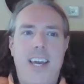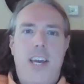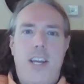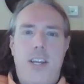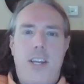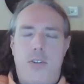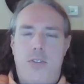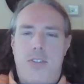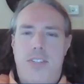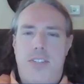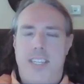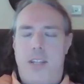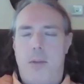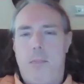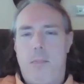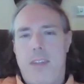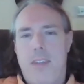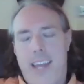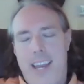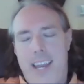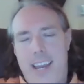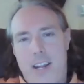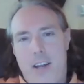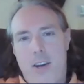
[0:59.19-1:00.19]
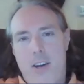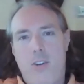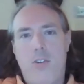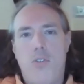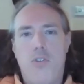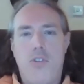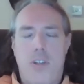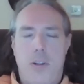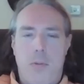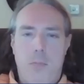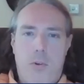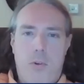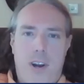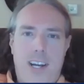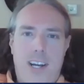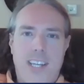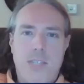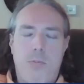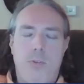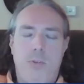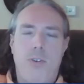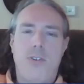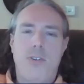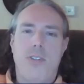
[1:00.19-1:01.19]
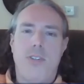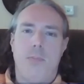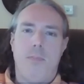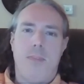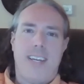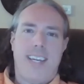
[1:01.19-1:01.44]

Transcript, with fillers: you see the Planos and Prospers and